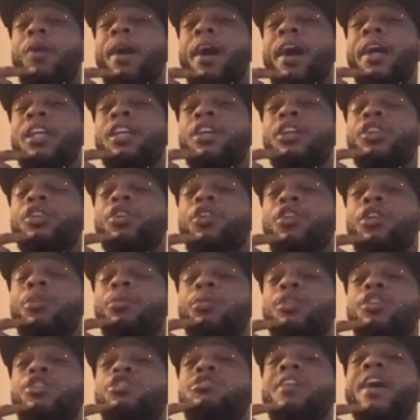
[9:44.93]
while your daughter
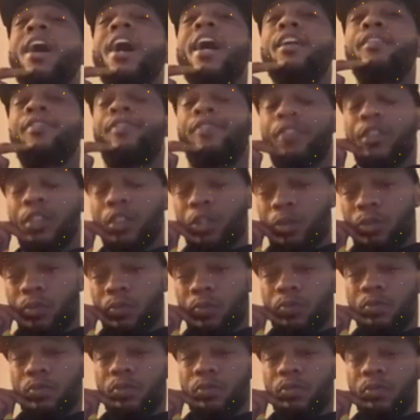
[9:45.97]
was crying for
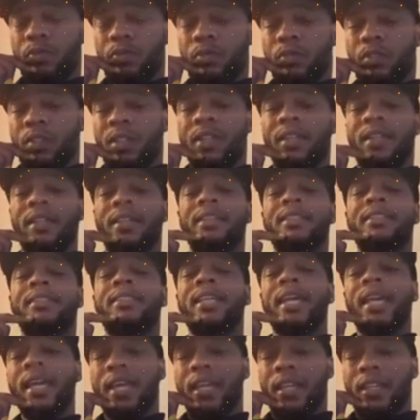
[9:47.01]
you.
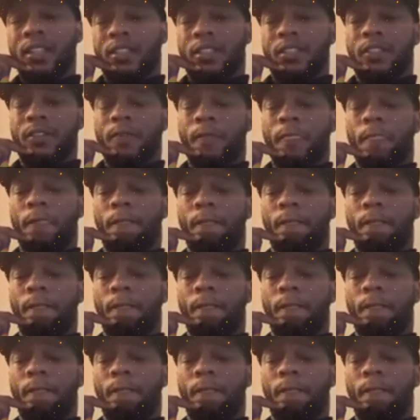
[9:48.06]
Tears.